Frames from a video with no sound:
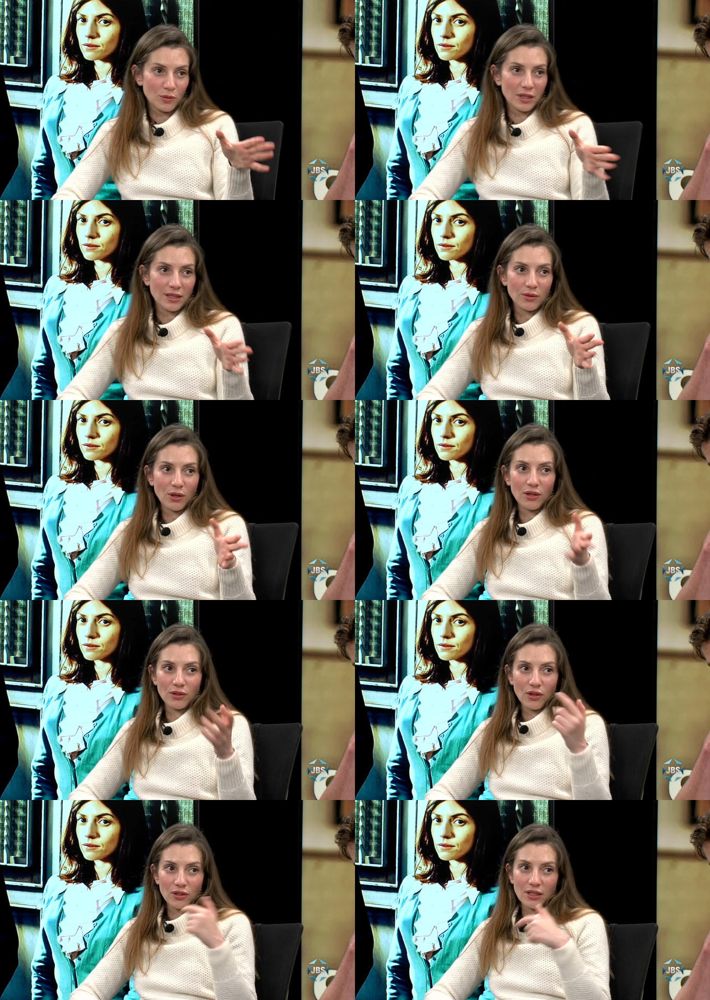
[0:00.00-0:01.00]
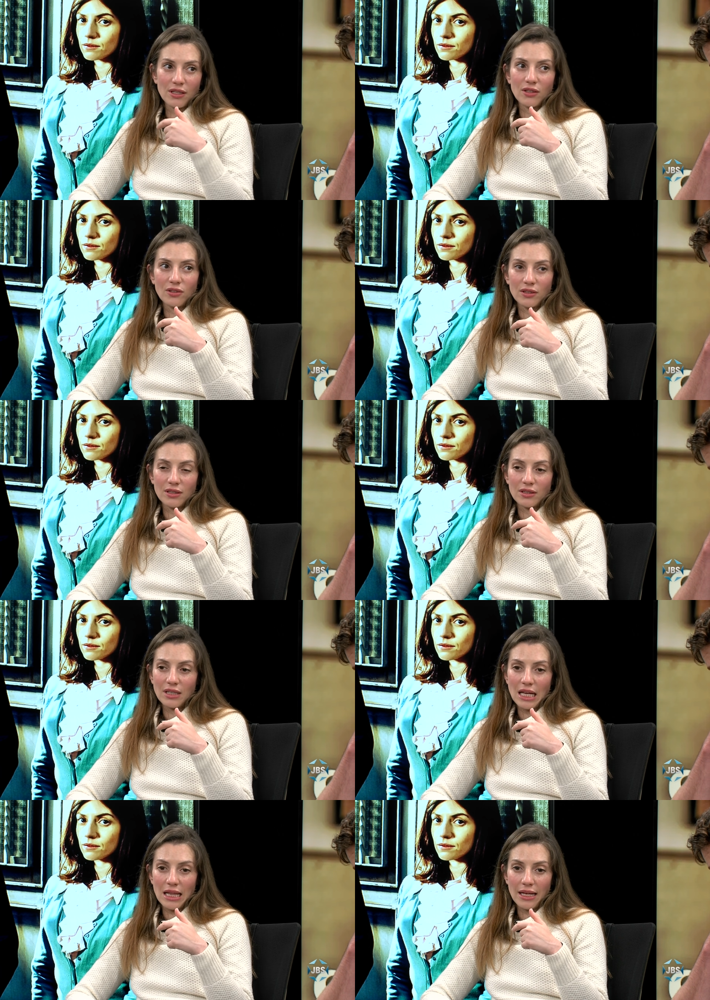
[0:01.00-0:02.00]
Speaker 1: me uh, on the on
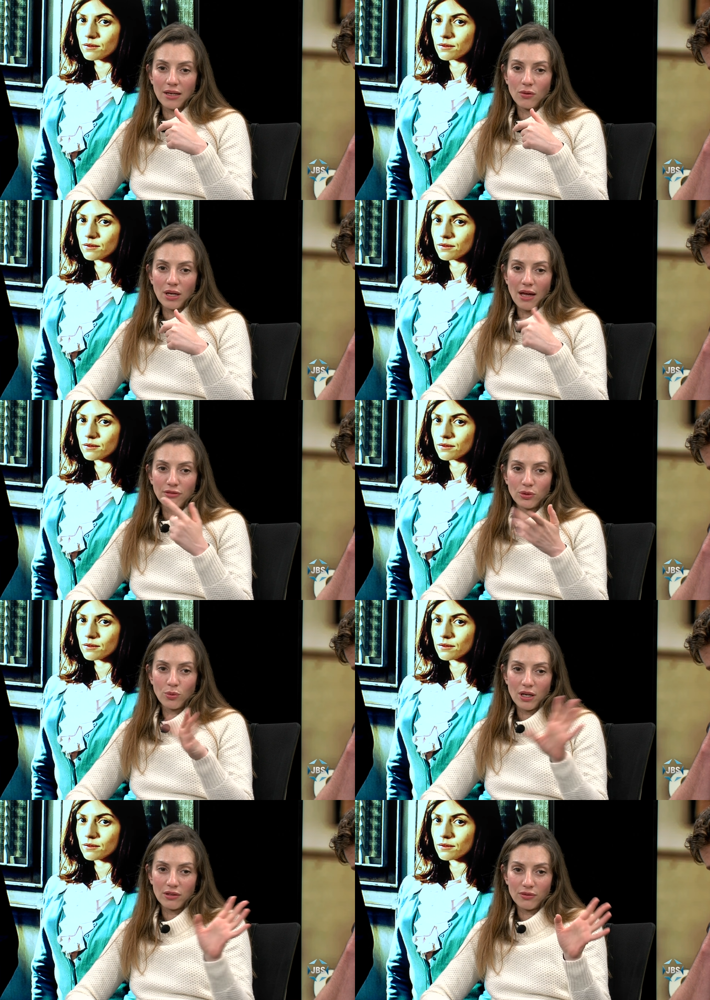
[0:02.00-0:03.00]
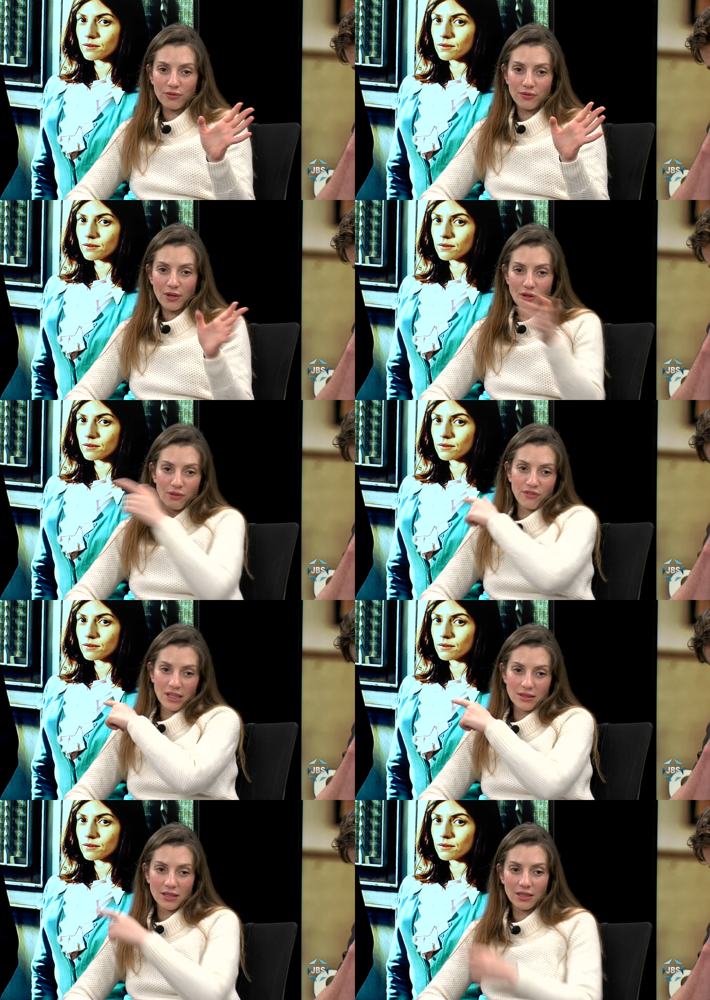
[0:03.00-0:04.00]
the LA after one of our
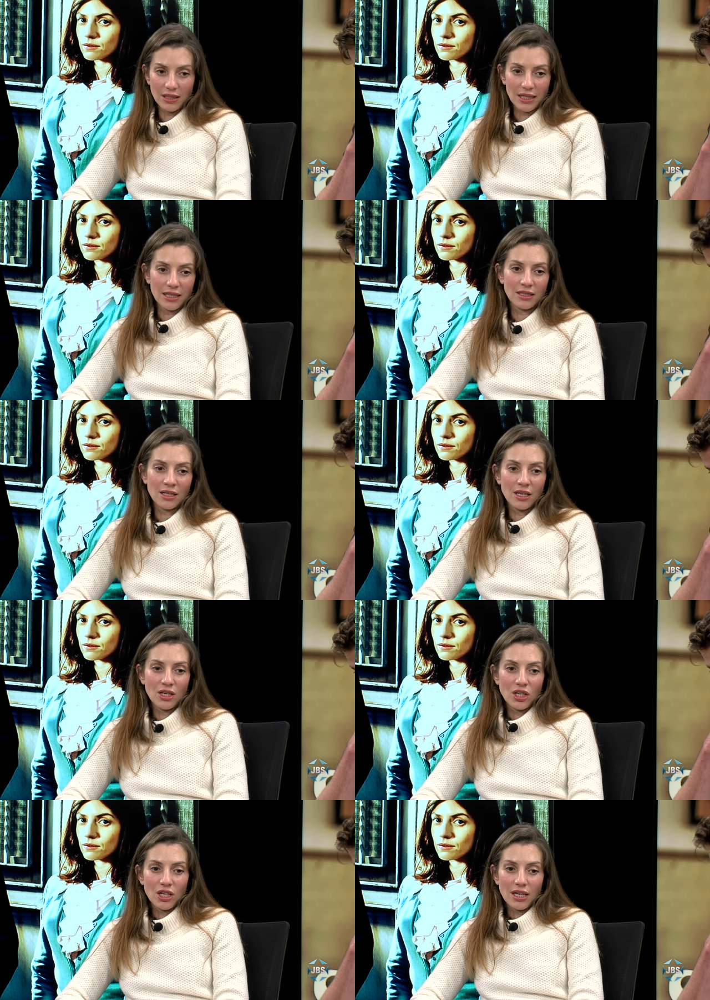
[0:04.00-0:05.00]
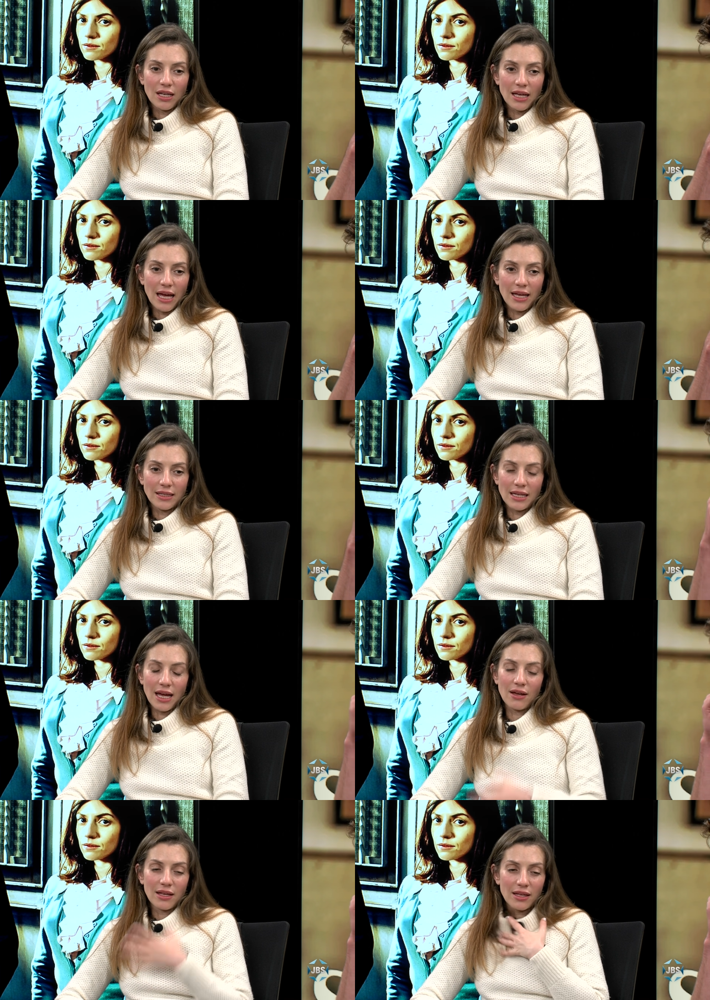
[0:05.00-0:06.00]
events in LA and
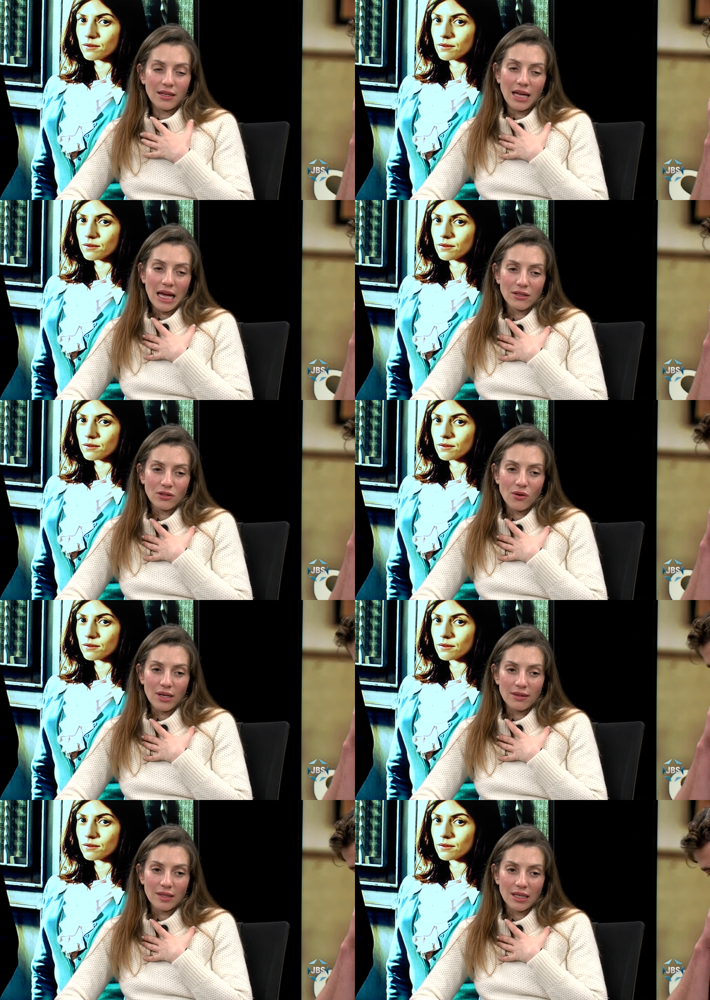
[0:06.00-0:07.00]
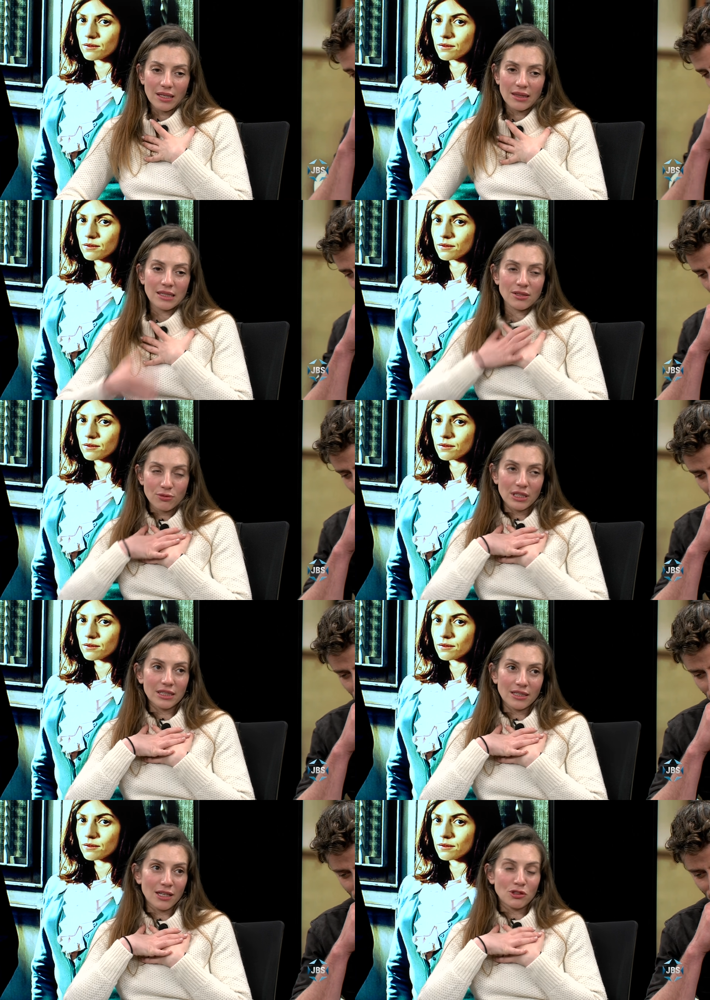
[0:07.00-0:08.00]
I don't know, I think this
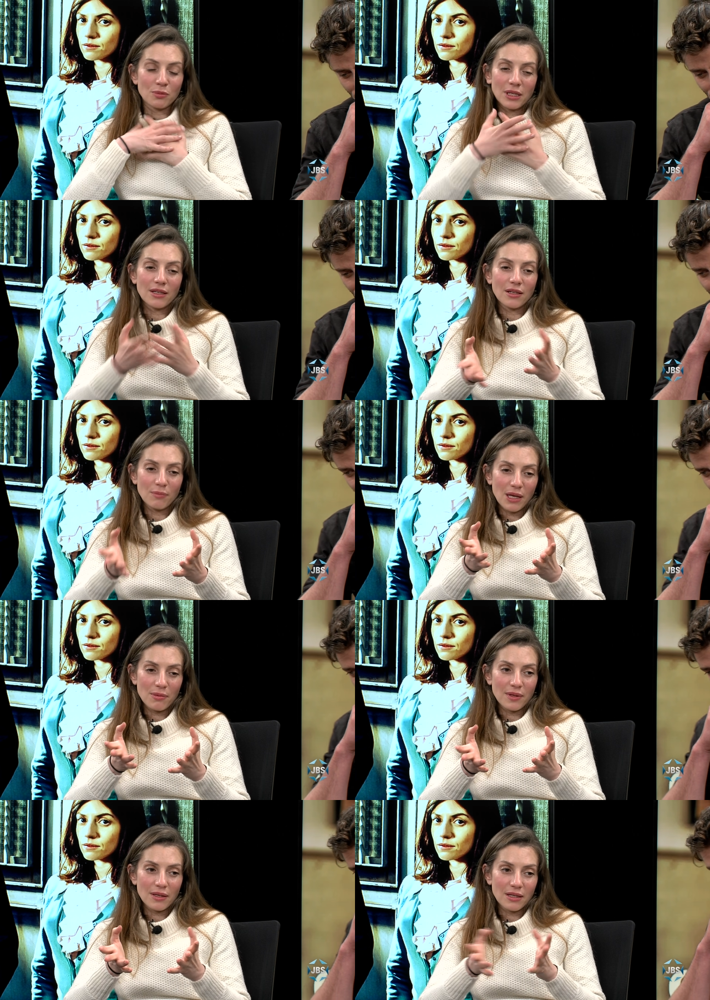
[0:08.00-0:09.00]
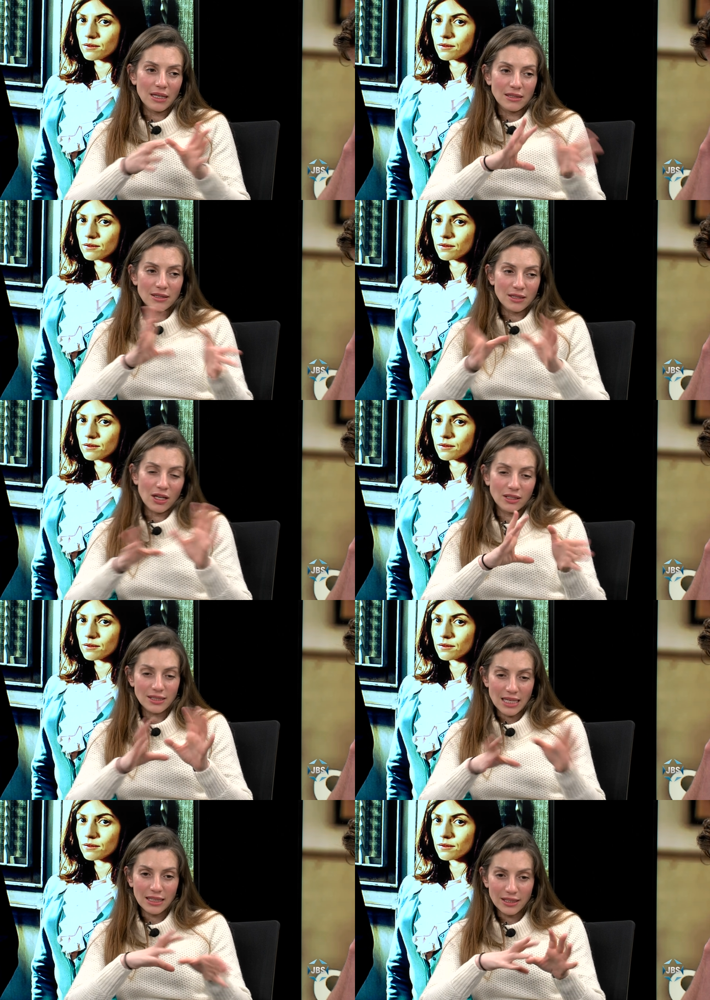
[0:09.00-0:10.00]
really touched me. Maybe it's not
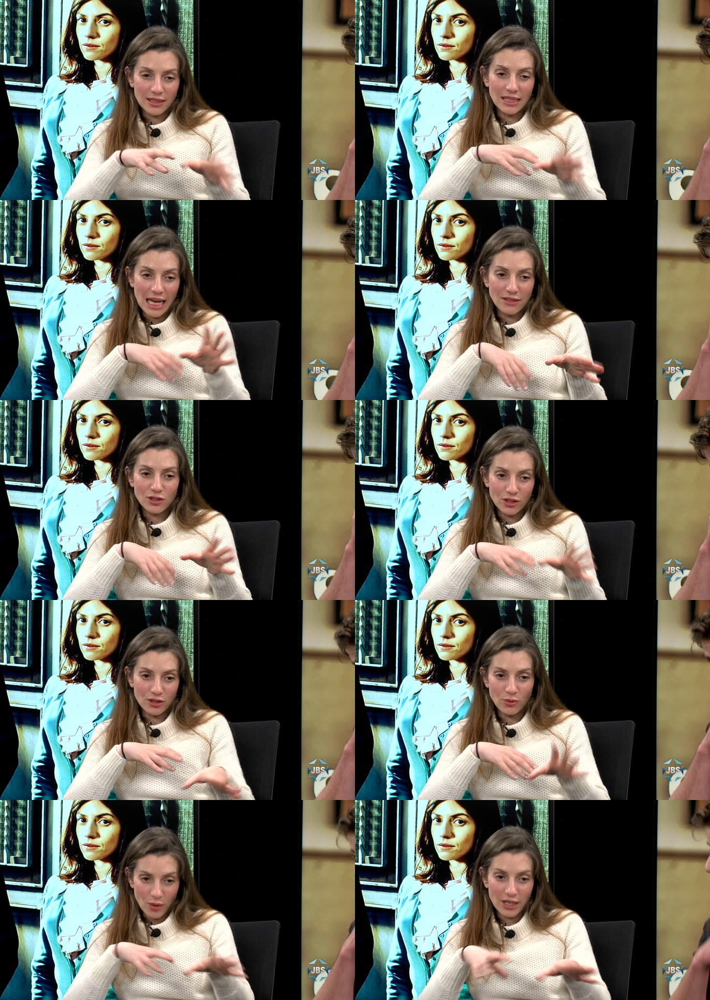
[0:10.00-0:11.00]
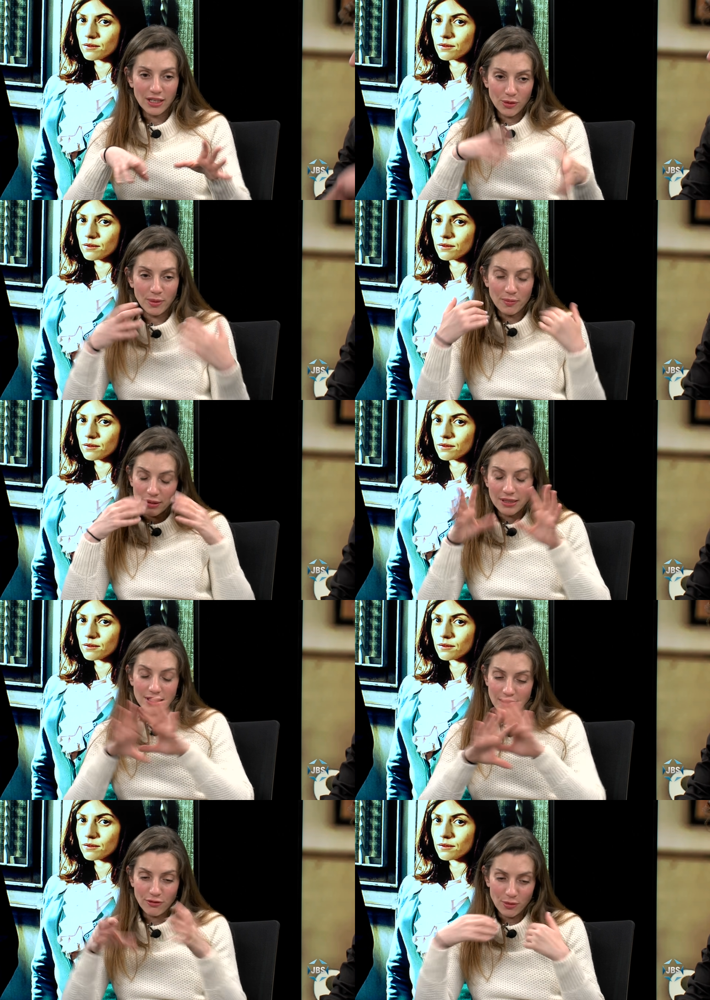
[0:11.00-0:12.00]
exactly the answer you want to hear, but
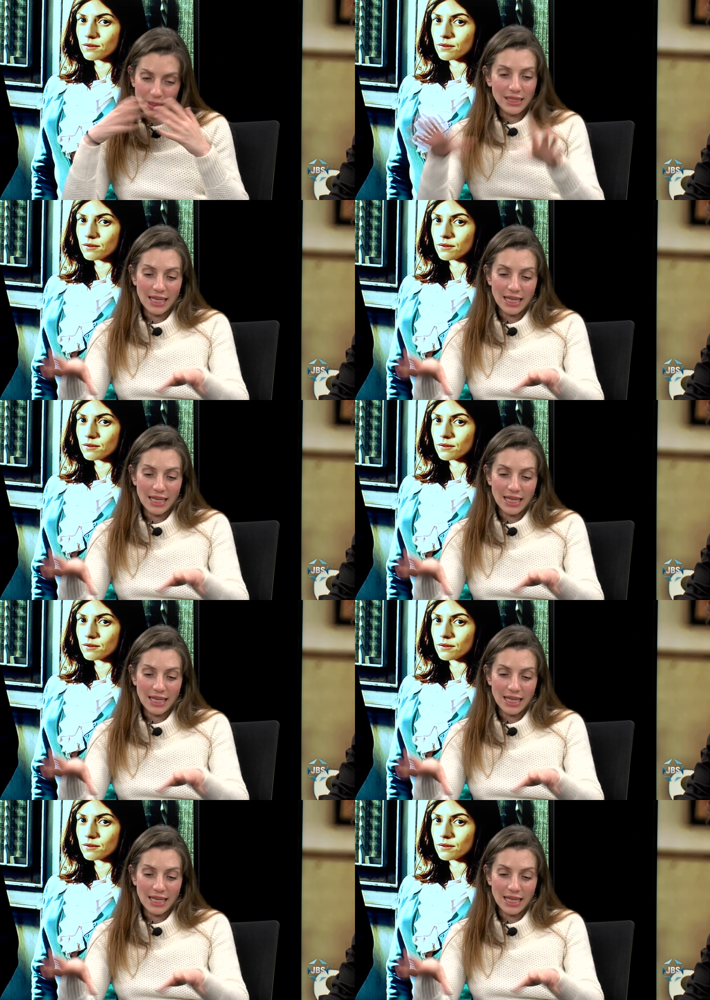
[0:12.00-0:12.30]
it's, for me,